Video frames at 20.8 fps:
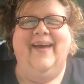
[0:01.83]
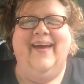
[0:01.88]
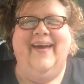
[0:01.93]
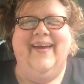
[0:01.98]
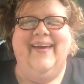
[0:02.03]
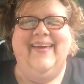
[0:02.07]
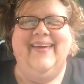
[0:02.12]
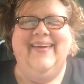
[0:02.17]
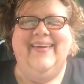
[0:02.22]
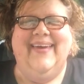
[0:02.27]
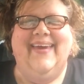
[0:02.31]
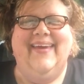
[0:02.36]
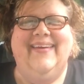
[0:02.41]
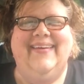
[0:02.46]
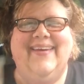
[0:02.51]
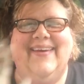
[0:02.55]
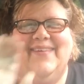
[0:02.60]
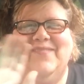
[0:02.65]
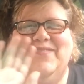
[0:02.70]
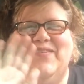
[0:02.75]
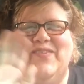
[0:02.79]
Hi
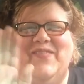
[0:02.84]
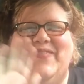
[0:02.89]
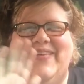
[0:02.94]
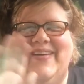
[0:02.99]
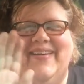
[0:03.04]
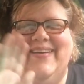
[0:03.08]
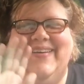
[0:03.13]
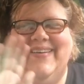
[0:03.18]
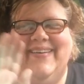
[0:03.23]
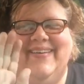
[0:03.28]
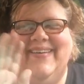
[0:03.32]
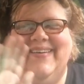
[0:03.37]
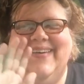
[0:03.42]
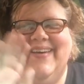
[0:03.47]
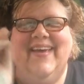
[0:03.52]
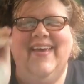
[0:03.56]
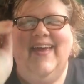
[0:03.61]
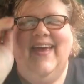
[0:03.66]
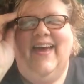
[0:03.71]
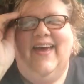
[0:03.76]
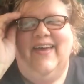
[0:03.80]
again, everyone.
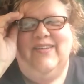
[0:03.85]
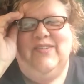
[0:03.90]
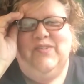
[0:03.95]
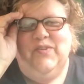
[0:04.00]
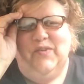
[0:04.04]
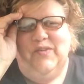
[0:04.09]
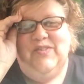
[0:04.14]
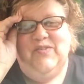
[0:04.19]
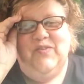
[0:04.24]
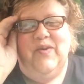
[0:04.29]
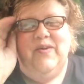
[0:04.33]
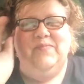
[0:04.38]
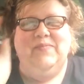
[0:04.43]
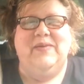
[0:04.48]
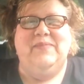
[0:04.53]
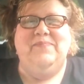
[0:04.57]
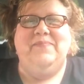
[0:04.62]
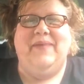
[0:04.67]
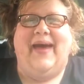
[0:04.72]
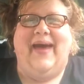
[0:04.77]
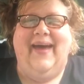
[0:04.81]
I told you I'd
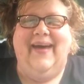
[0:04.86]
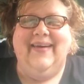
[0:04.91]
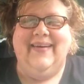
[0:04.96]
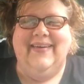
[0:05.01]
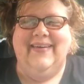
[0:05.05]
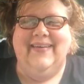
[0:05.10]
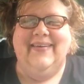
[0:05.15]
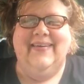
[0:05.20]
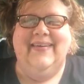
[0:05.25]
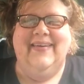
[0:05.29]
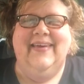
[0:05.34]
be back